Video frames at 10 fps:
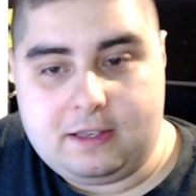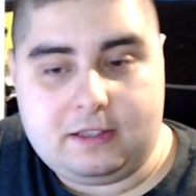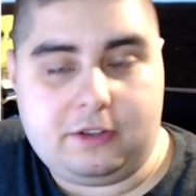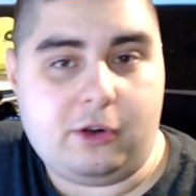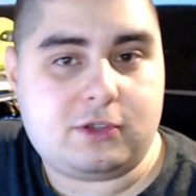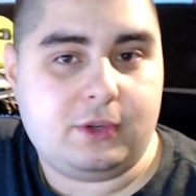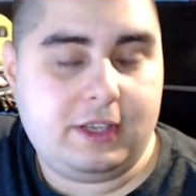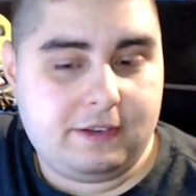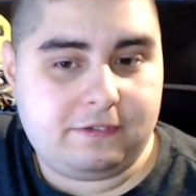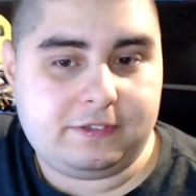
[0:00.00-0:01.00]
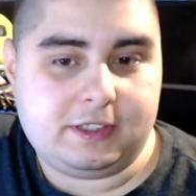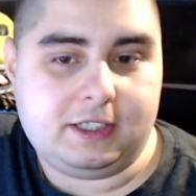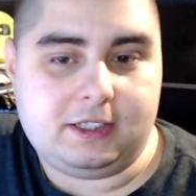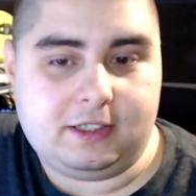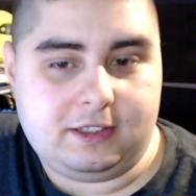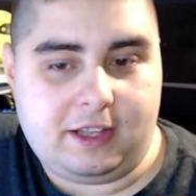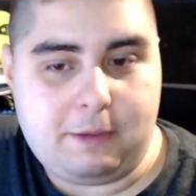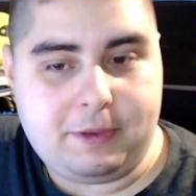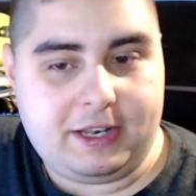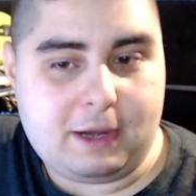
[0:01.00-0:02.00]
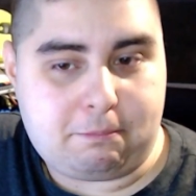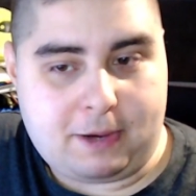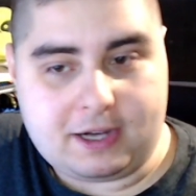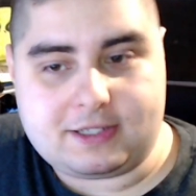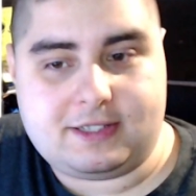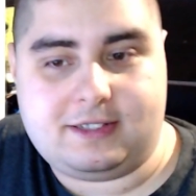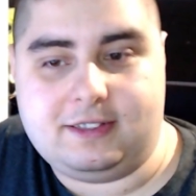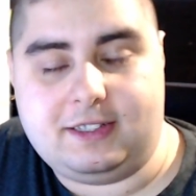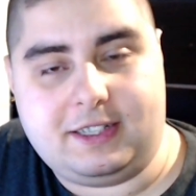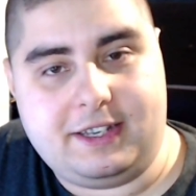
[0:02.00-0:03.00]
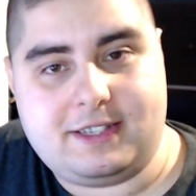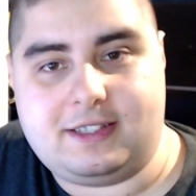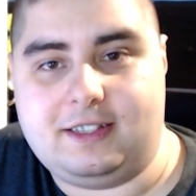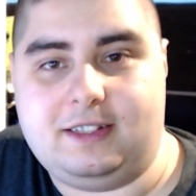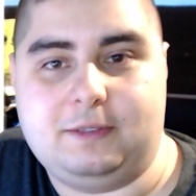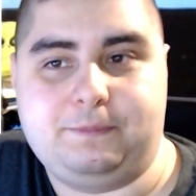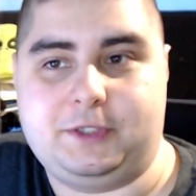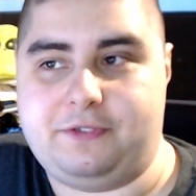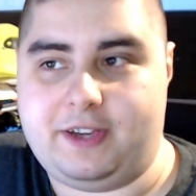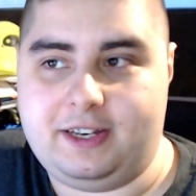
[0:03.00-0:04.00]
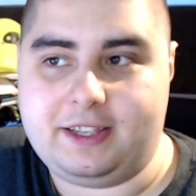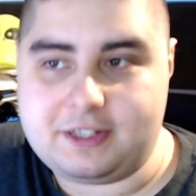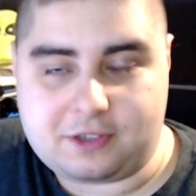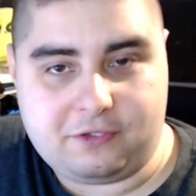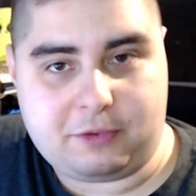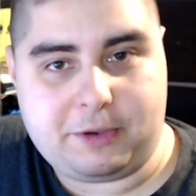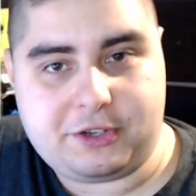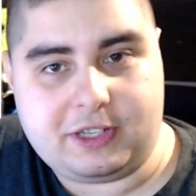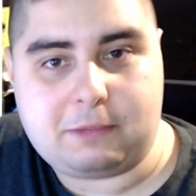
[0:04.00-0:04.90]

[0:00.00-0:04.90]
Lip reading: They also give Emilia Puck's crystal. She finally gets confirmation that